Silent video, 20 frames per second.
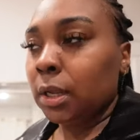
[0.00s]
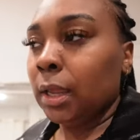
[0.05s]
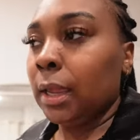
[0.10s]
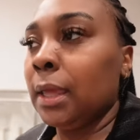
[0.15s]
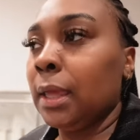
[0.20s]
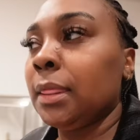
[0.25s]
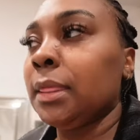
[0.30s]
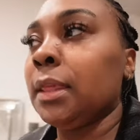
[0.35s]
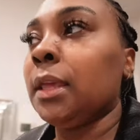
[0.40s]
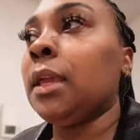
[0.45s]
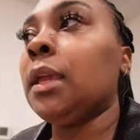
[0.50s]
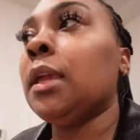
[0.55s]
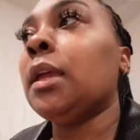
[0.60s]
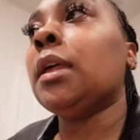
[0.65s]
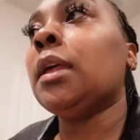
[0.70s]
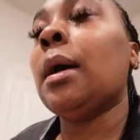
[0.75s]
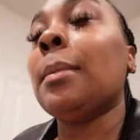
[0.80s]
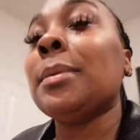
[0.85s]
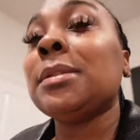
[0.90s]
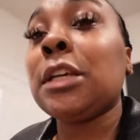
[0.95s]
and
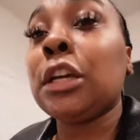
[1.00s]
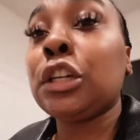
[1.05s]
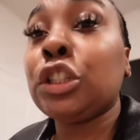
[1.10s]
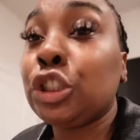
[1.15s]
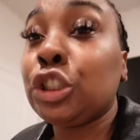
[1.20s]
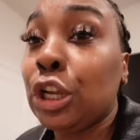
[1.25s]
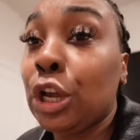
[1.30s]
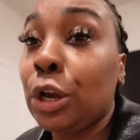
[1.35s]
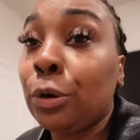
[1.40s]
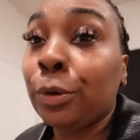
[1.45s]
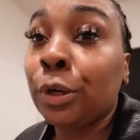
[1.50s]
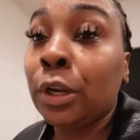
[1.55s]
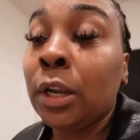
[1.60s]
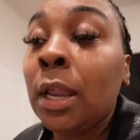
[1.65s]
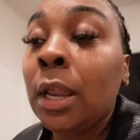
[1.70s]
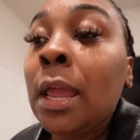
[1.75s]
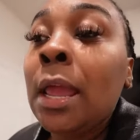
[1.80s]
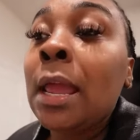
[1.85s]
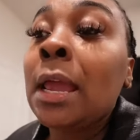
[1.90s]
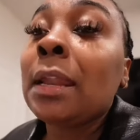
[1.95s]
then I'm gonna take a shower,
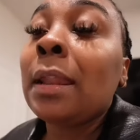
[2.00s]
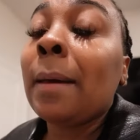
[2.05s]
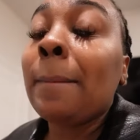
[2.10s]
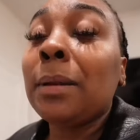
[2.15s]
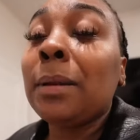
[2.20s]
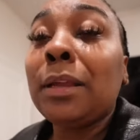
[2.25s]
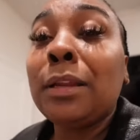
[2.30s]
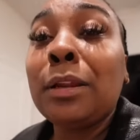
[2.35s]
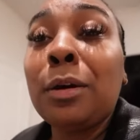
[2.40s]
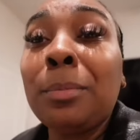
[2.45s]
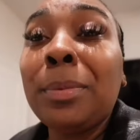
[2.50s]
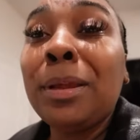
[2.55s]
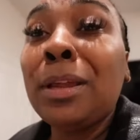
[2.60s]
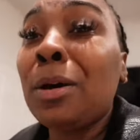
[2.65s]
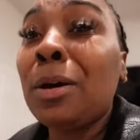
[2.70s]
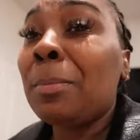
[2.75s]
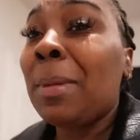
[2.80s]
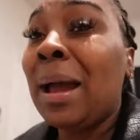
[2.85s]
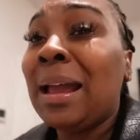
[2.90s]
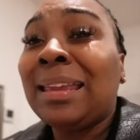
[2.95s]
and I plan on being
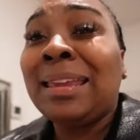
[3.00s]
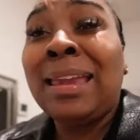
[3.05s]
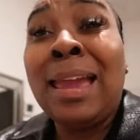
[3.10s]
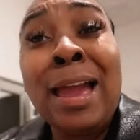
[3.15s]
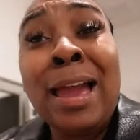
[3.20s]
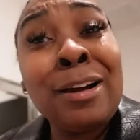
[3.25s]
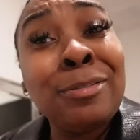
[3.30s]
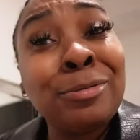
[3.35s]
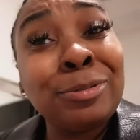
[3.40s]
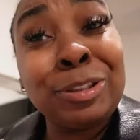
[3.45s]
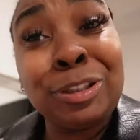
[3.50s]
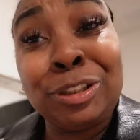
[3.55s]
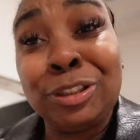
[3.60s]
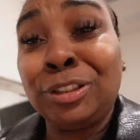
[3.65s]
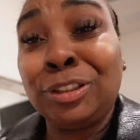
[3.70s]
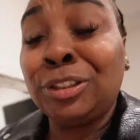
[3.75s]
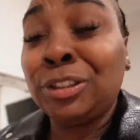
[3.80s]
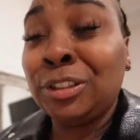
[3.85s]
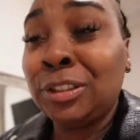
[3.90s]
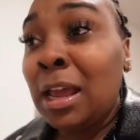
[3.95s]
on my
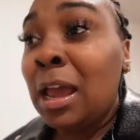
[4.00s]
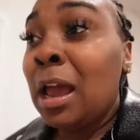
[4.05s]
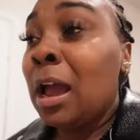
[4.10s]
couch